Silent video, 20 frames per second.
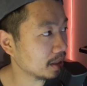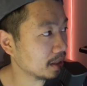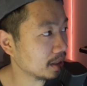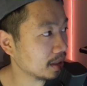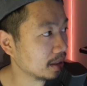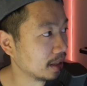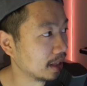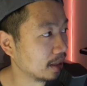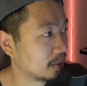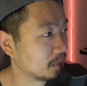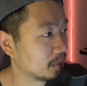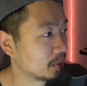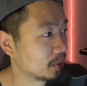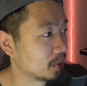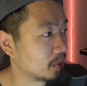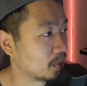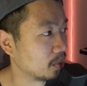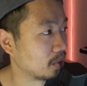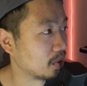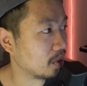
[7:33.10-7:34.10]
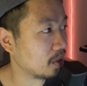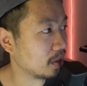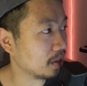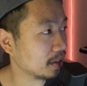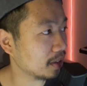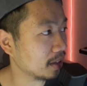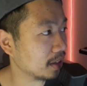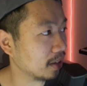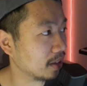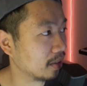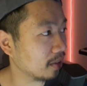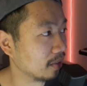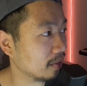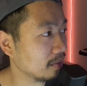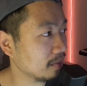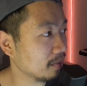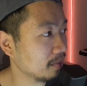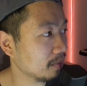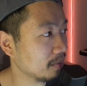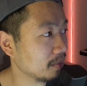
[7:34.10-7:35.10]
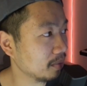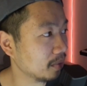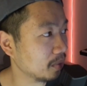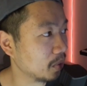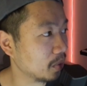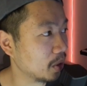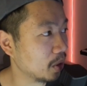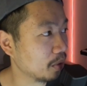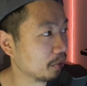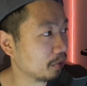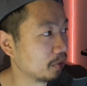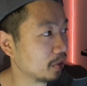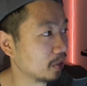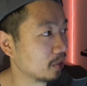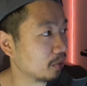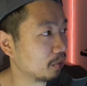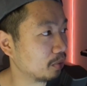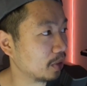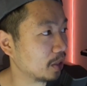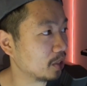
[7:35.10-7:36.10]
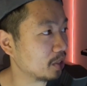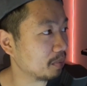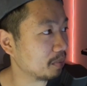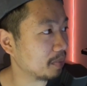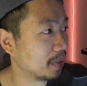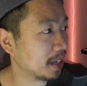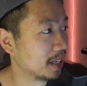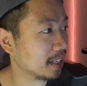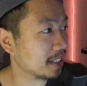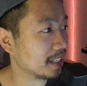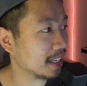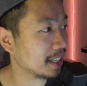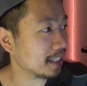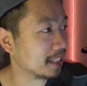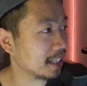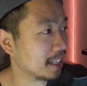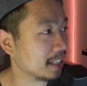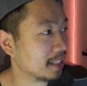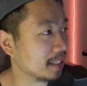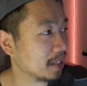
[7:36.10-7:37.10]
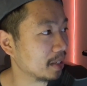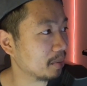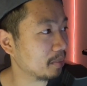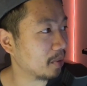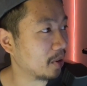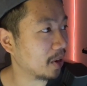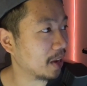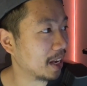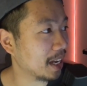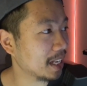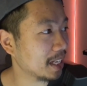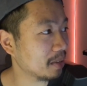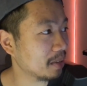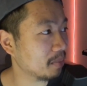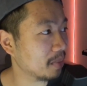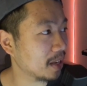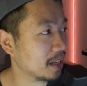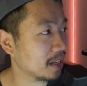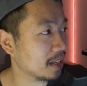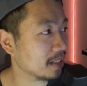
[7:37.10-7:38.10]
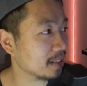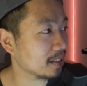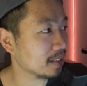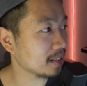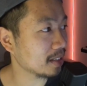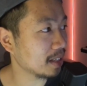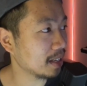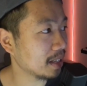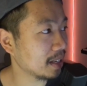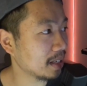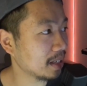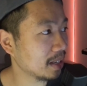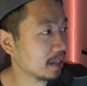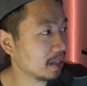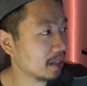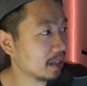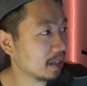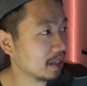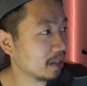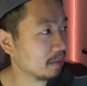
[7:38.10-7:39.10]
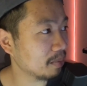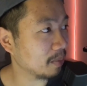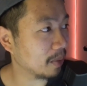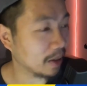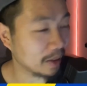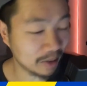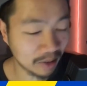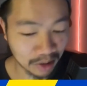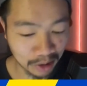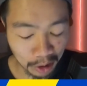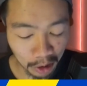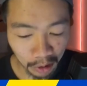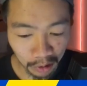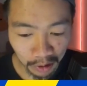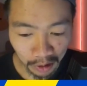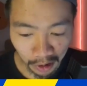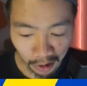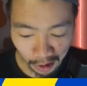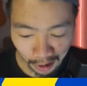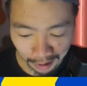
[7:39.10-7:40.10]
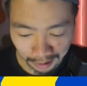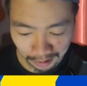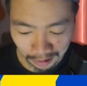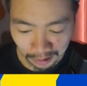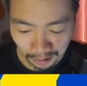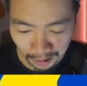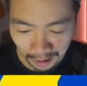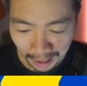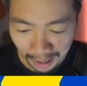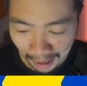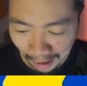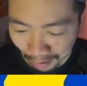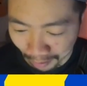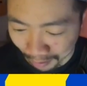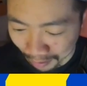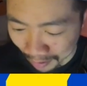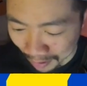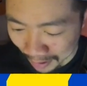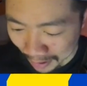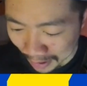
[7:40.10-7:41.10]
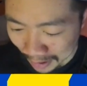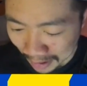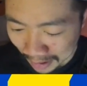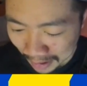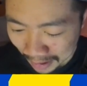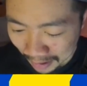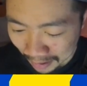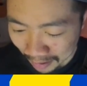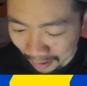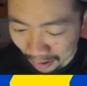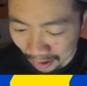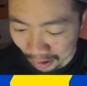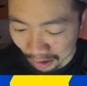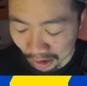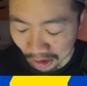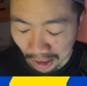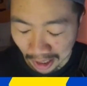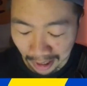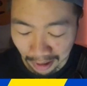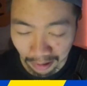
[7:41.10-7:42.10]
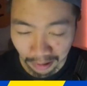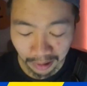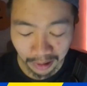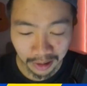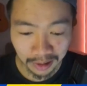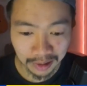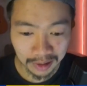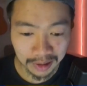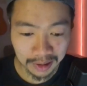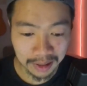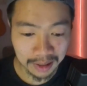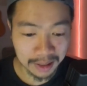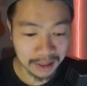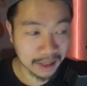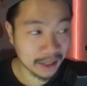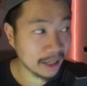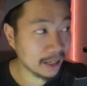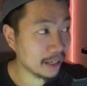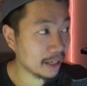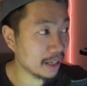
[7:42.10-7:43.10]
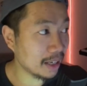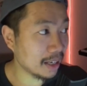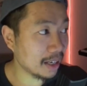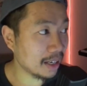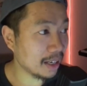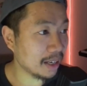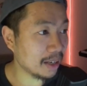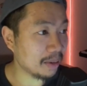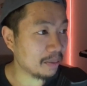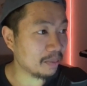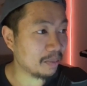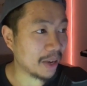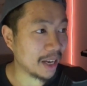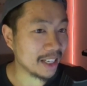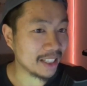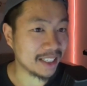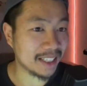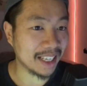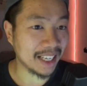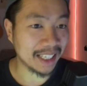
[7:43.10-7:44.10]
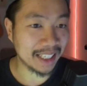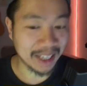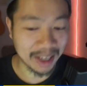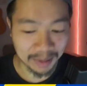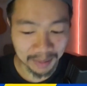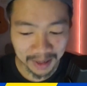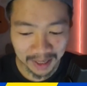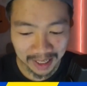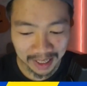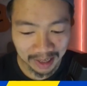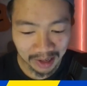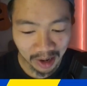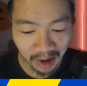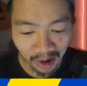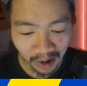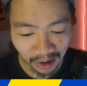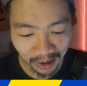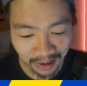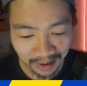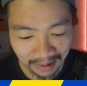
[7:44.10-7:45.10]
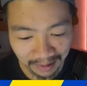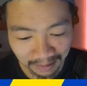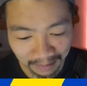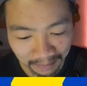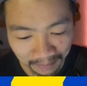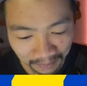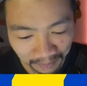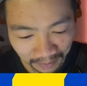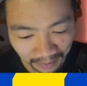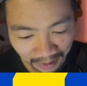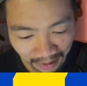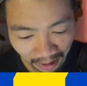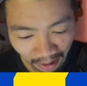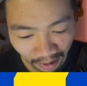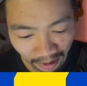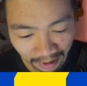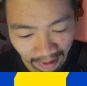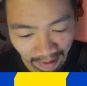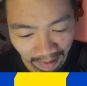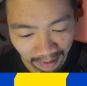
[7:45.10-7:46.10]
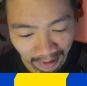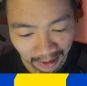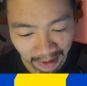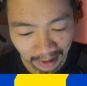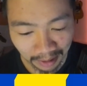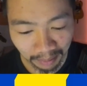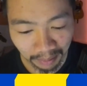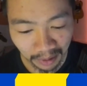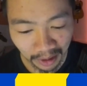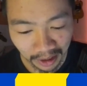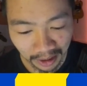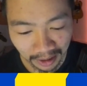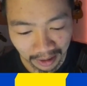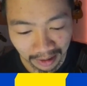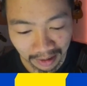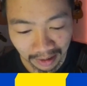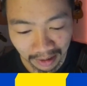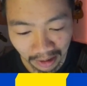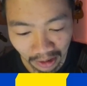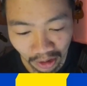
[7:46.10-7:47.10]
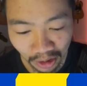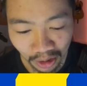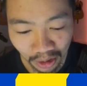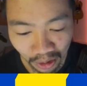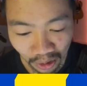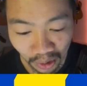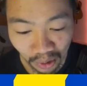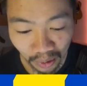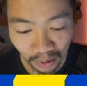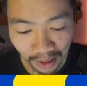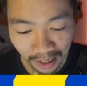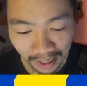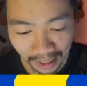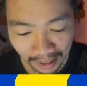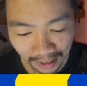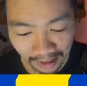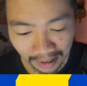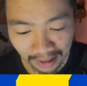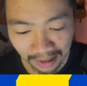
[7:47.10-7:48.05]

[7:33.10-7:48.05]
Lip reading: That looks all right, you know. We're not fetching PSA 10s here by any means, but so nice to have the Shadowless base set coming in hot. I reckon I'm going to complete it today.